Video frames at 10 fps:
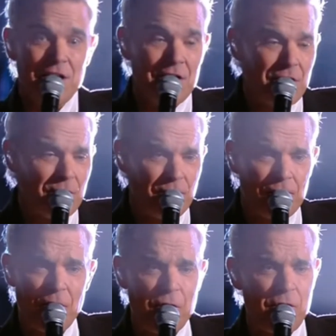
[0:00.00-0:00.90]
found a way to
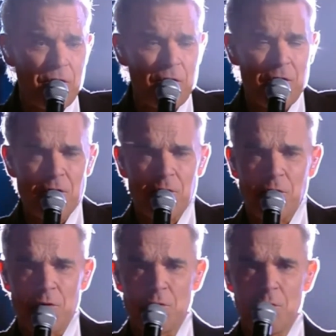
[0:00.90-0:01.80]
bounce back,
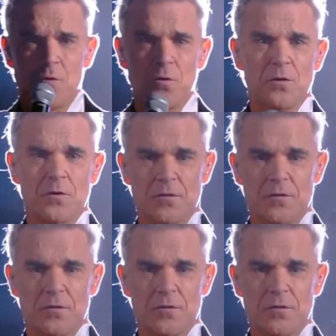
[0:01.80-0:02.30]
reinvent